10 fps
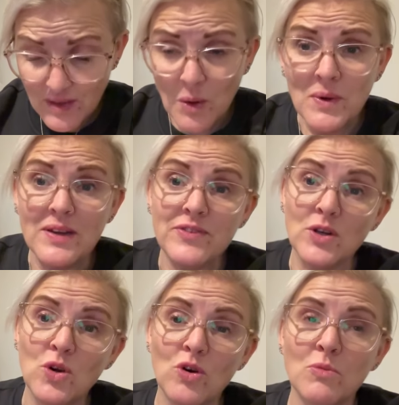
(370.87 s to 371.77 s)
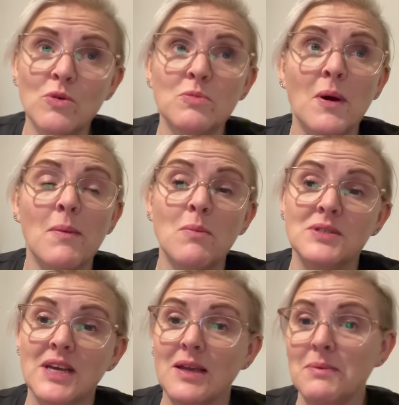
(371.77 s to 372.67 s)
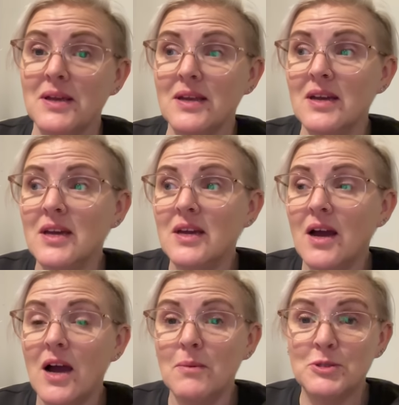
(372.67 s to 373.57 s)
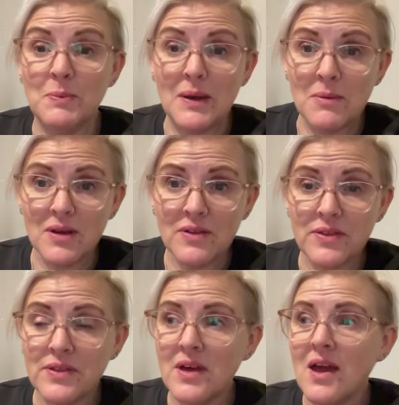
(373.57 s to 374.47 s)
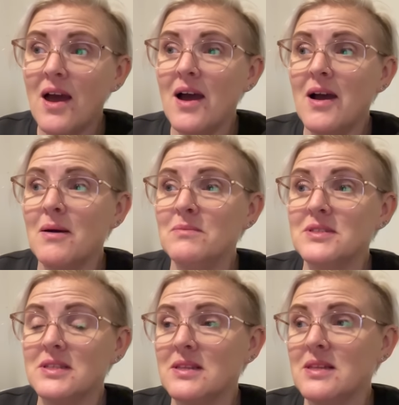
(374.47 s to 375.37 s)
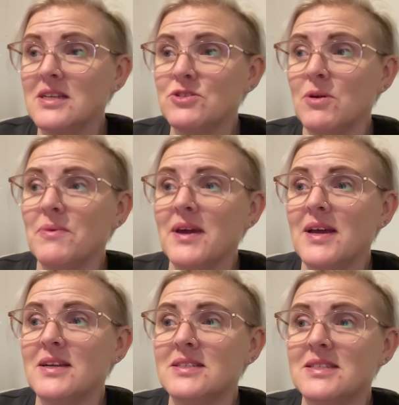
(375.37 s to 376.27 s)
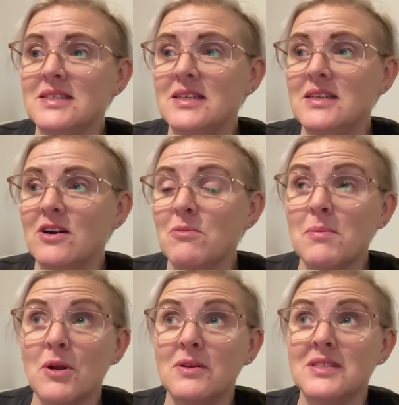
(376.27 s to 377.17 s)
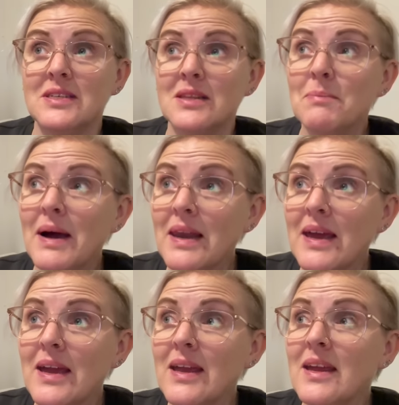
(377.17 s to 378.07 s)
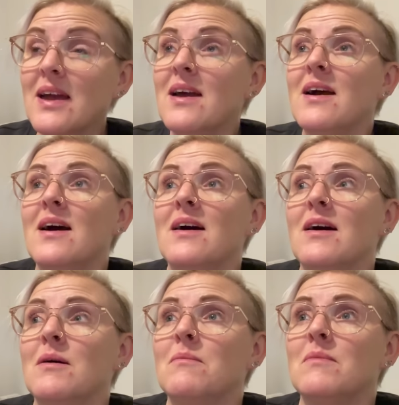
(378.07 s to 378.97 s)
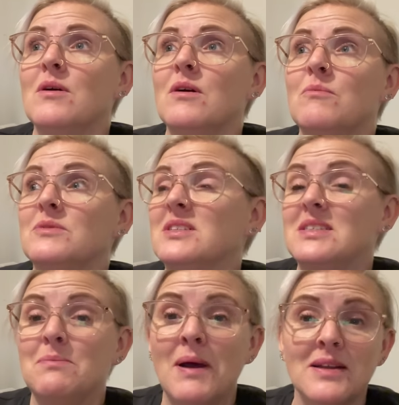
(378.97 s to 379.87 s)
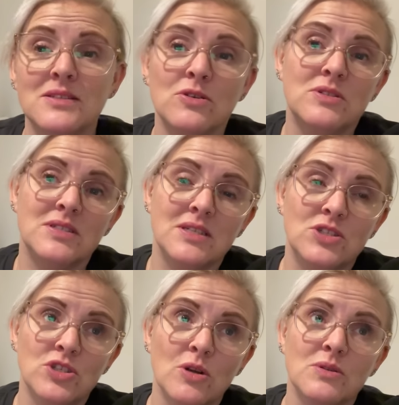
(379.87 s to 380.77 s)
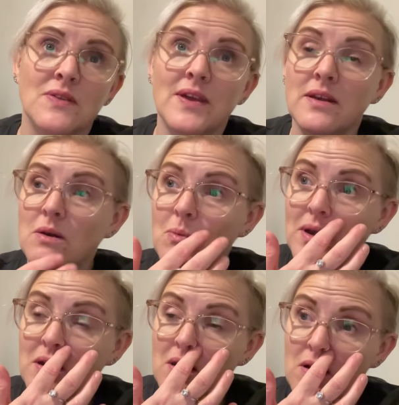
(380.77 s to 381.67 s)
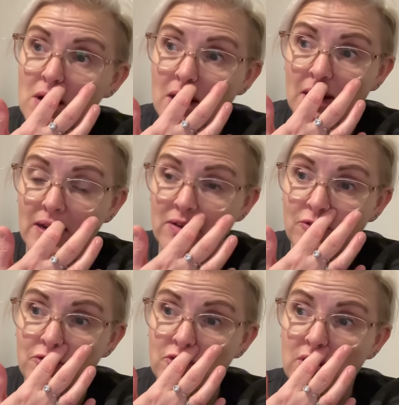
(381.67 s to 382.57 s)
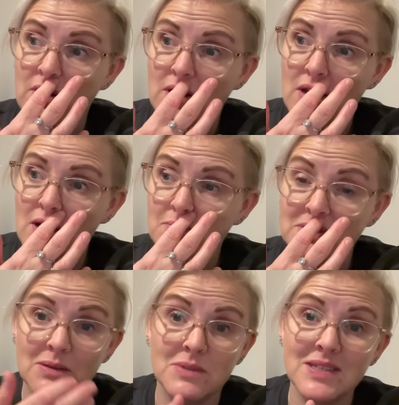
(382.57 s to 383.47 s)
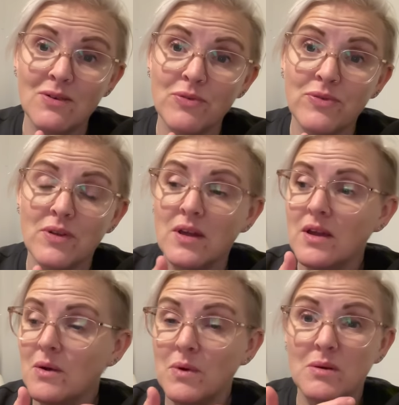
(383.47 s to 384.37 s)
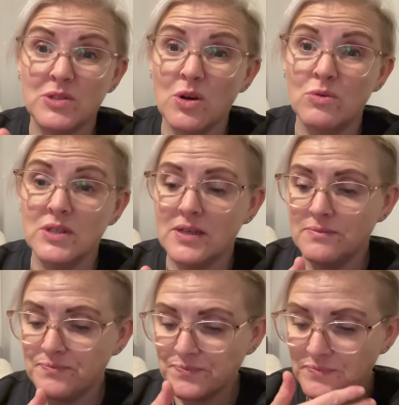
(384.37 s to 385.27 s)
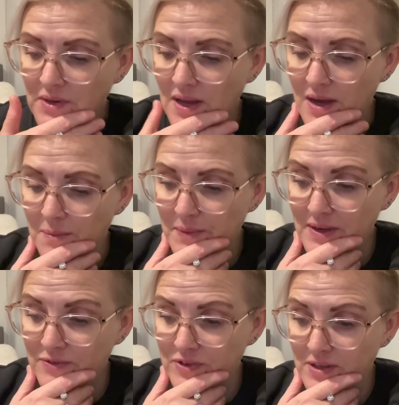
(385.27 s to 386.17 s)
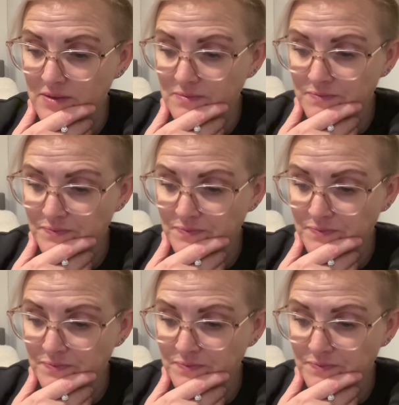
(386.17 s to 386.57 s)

My mum would take me up to Plymouth to the theatre up there to see. I remember going and seeing the ballet, to see pantos, to see shows. And then when I lived down south, when I was older, I lived in